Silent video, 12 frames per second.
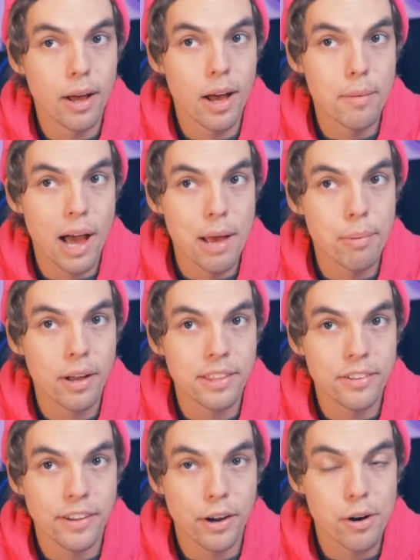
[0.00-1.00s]
Um, I bought
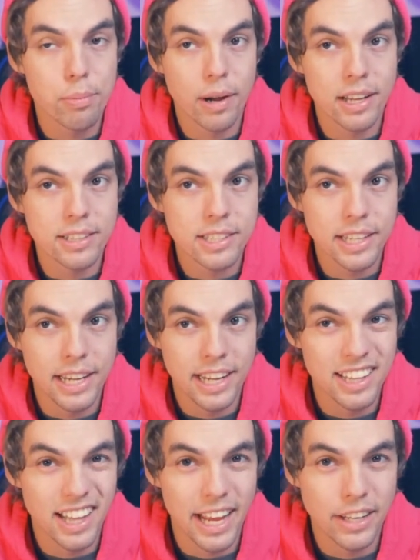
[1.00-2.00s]
this AeroPress
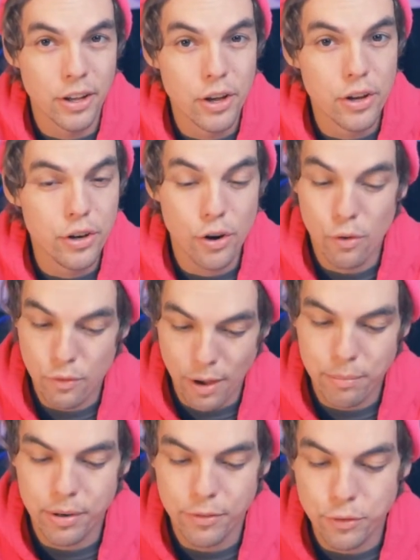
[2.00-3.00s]
in like
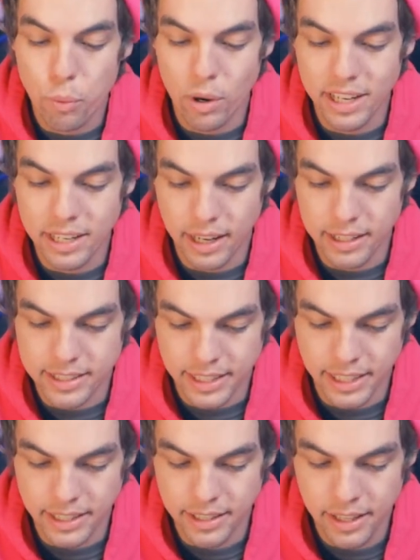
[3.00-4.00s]
November of twenty
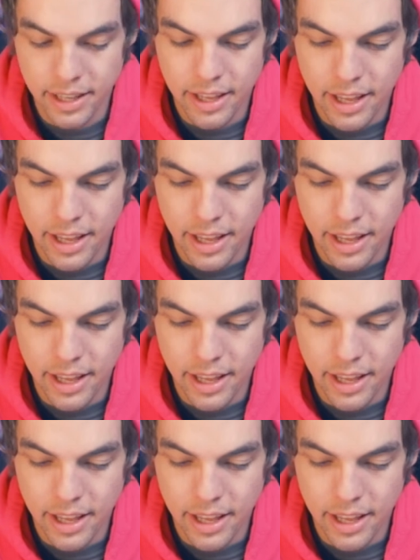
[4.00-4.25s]
nineteen,